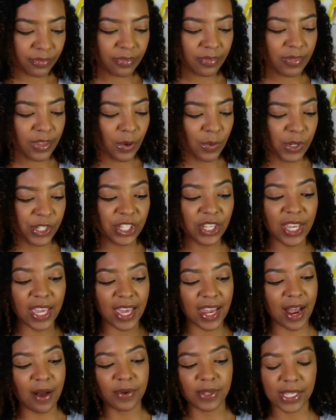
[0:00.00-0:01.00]
which
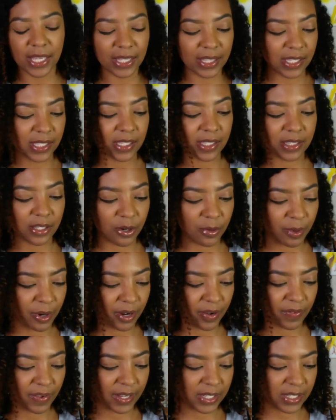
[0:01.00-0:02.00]
again, I was like, this is so
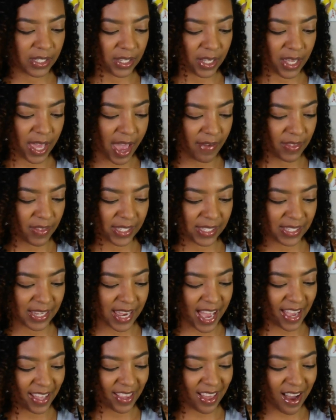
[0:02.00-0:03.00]
perfect to have this
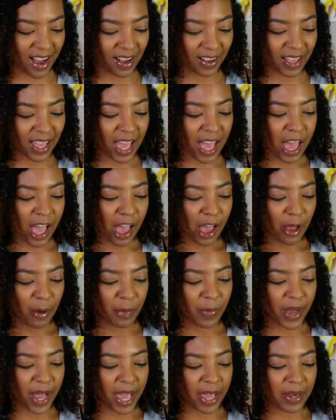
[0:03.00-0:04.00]
dialogue,
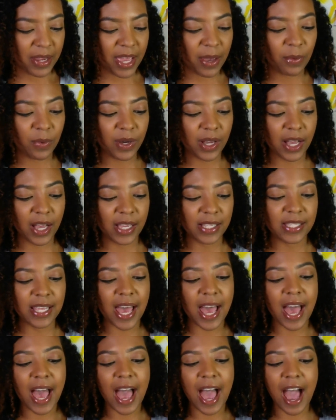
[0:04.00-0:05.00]
but it was,
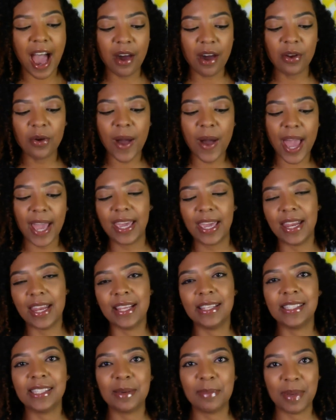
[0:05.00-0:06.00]
how do I get
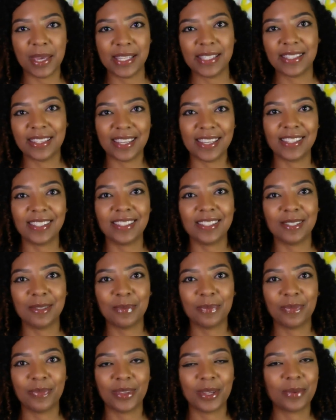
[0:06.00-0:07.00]
into business?
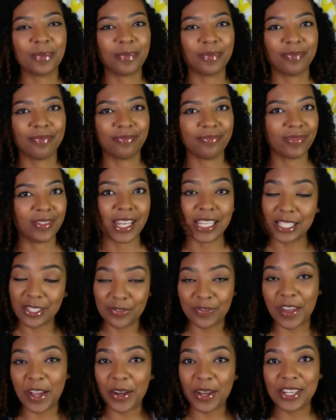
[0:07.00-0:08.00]
That's a
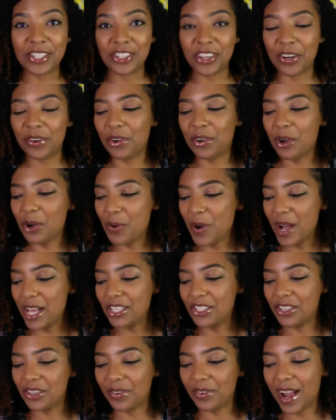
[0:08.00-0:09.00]
very general
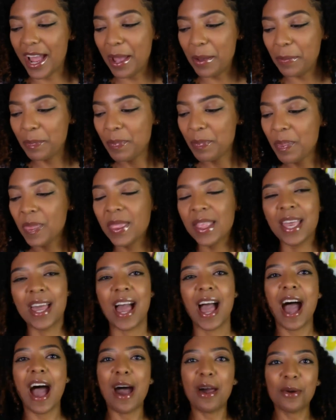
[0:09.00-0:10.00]
question, right?
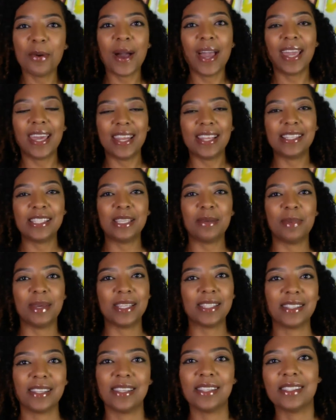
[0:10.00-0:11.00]
How do I get into
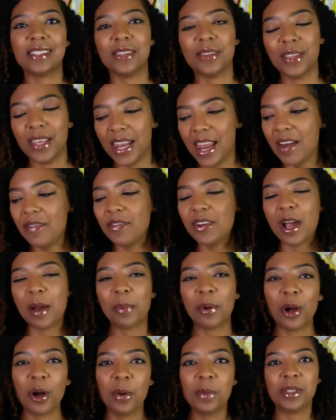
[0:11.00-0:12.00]
business? So then after I
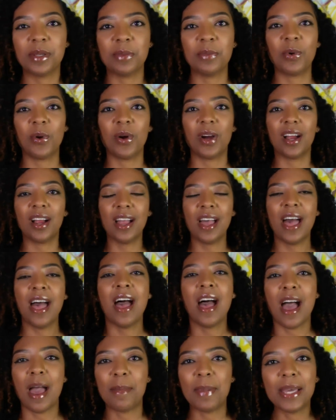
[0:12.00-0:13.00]
probed some more,
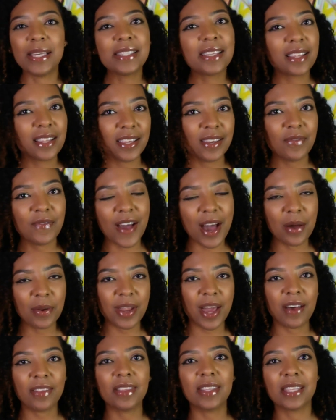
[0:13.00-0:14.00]
I basically found
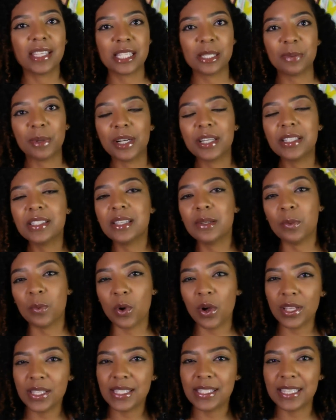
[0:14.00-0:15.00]
out that this person
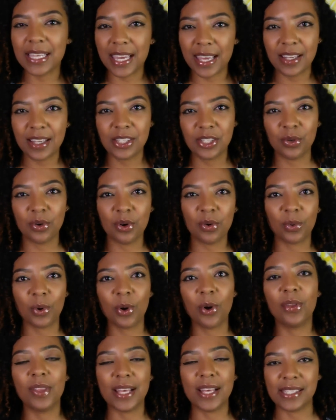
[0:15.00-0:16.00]
wants to get into a
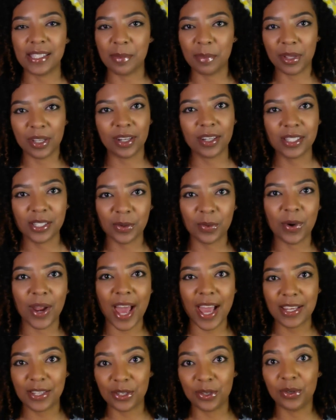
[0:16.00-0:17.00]
role that's similar to what
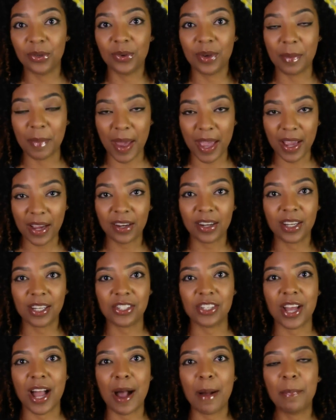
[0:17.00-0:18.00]
I do in my current
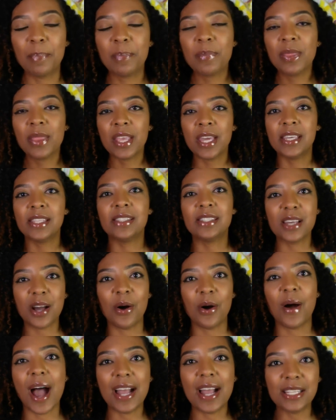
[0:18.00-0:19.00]
job.
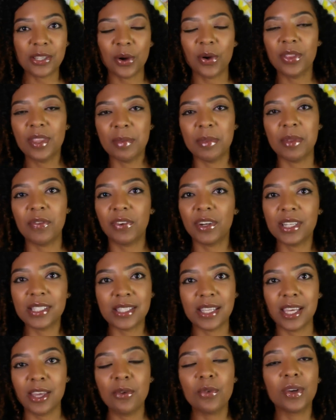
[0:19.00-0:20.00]
So I told them the first
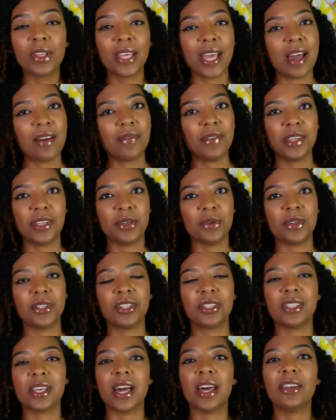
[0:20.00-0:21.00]
thing you really have to do is
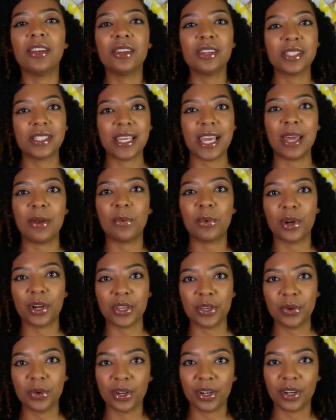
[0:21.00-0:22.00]
just understand where
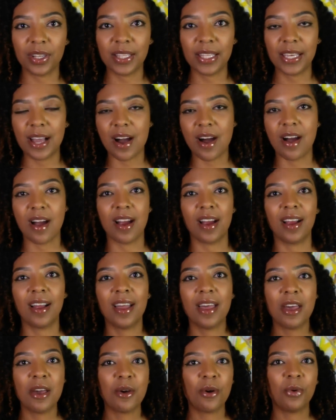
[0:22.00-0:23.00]
you currently are.
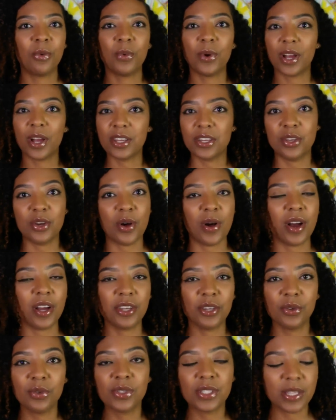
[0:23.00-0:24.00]
Where, are
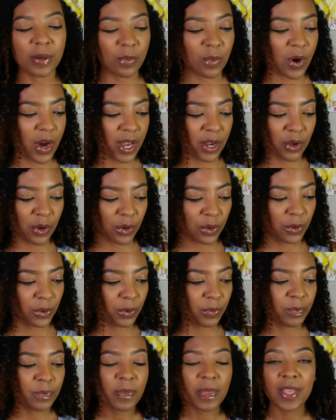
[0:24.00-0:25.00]
you someone
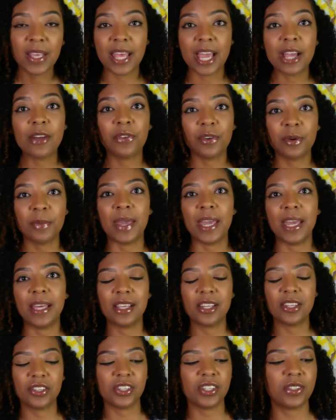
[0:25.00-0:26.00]
who, for me,
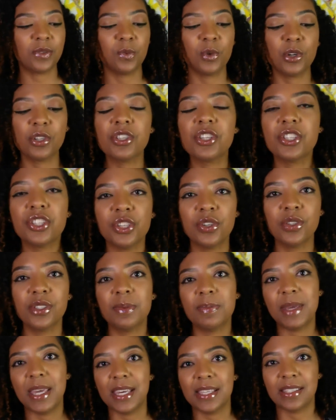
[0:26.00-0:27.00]
we'll just use
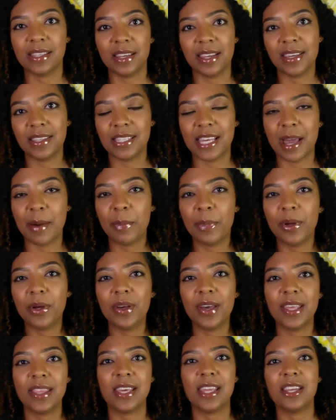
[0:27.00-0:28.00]
me as an example,
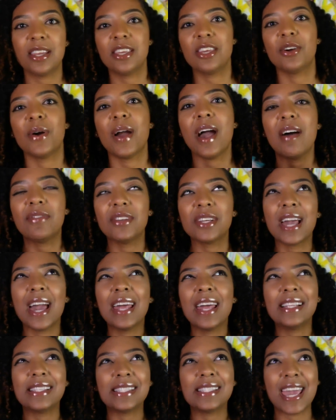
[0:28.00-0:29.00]
and then you'll have to
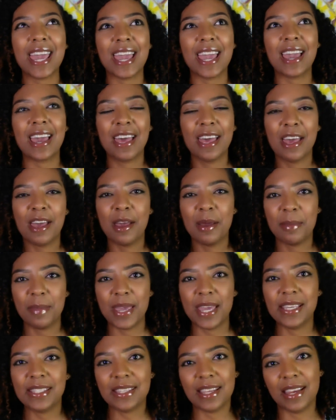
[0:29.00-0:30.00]
kind of take
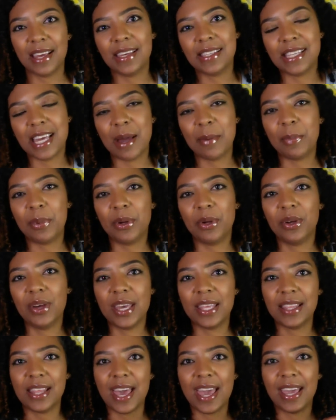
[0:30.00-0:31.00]
me as an example
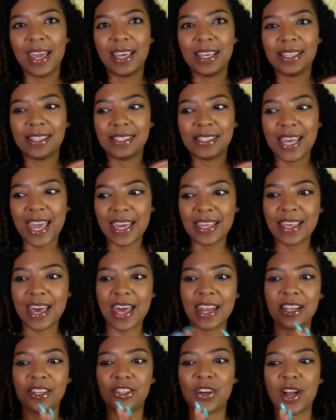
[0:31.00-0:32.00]
and take
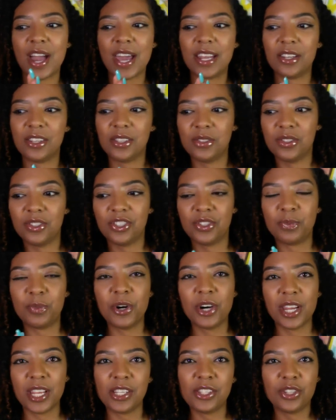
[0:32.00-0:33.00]
that and try to
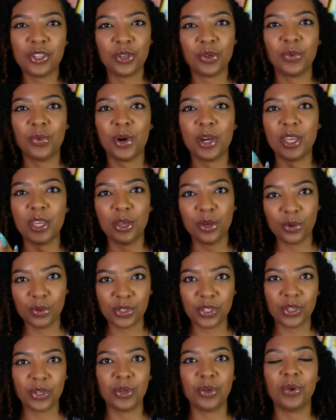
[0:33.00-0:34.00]
put it to what you
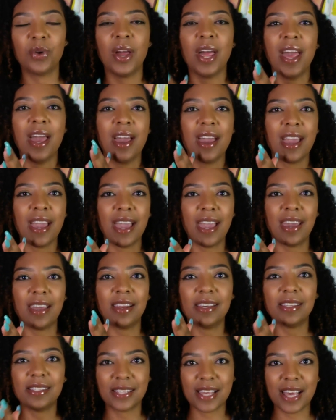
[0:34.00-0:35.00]
do and
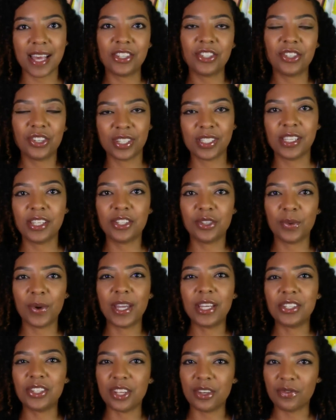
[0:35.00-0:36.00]
assess your
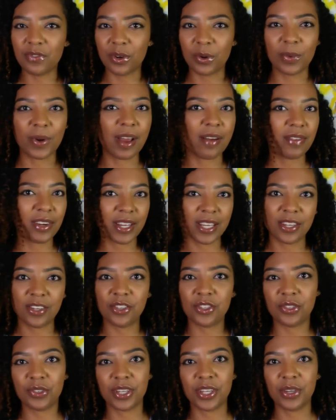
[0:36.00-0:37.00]
situation for whatever
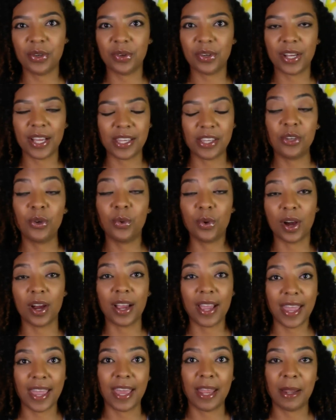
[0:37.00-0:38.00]
industry you are
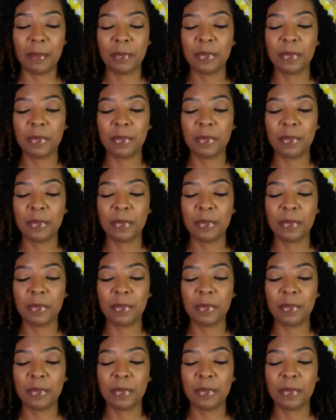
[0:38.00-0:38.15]
in.